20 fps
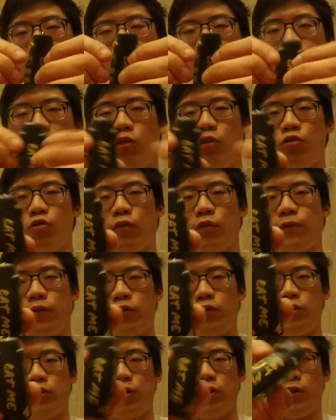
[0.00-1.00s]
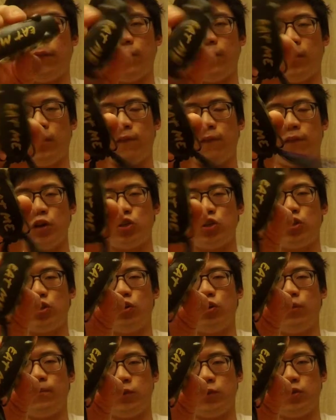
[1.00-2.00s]
makes it easier for
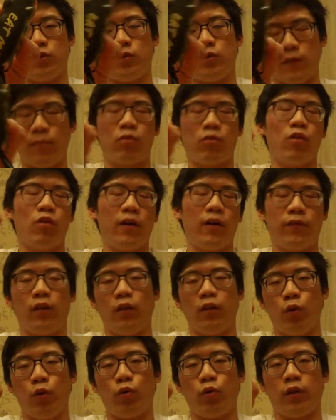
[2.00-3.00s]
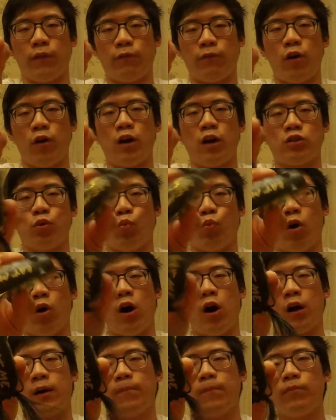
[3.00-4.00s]
the lure, the frog, to
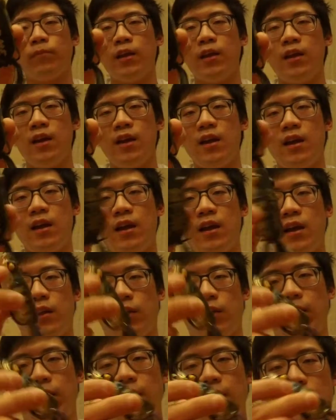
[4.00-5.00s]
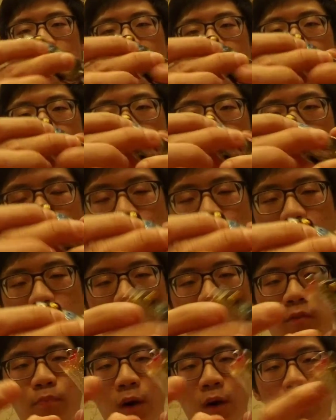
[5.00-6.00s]
walk. Another
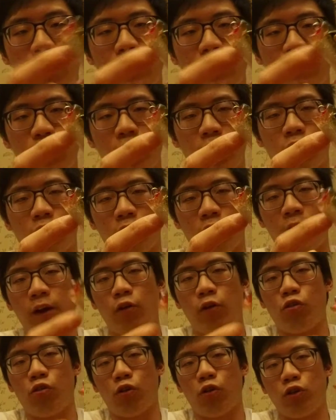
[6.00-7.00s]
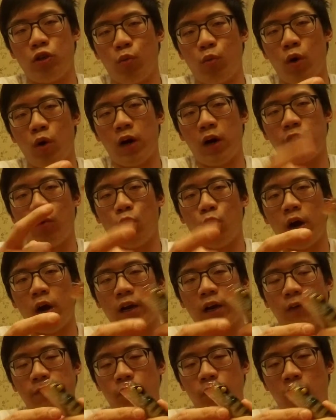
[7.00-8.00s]
thing is popping frogs is a lot easier to walk than
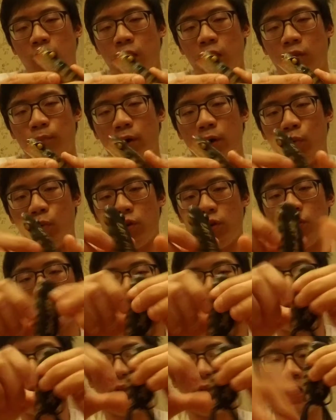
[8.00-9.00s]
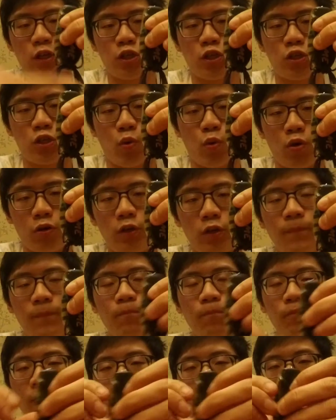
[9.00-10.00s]
walking frogs, but once you cut the legs
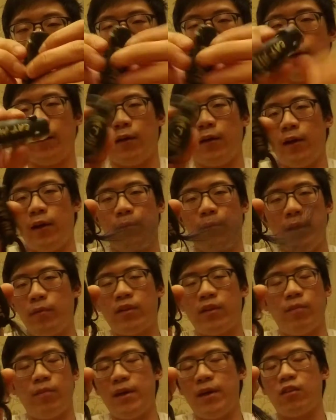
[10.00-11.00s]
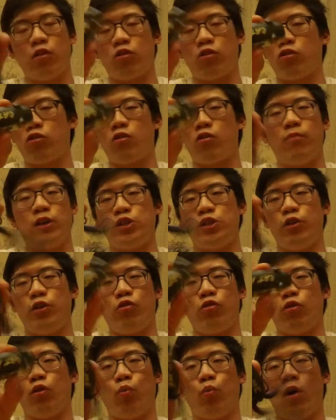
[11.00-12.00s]
shorter, it makes it so much
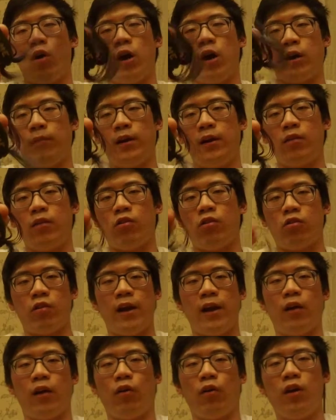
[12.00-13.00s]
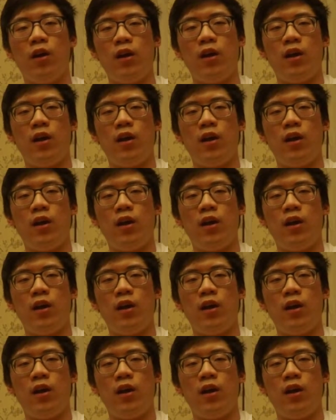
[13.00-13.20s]
easier to walk. I mean, it's just like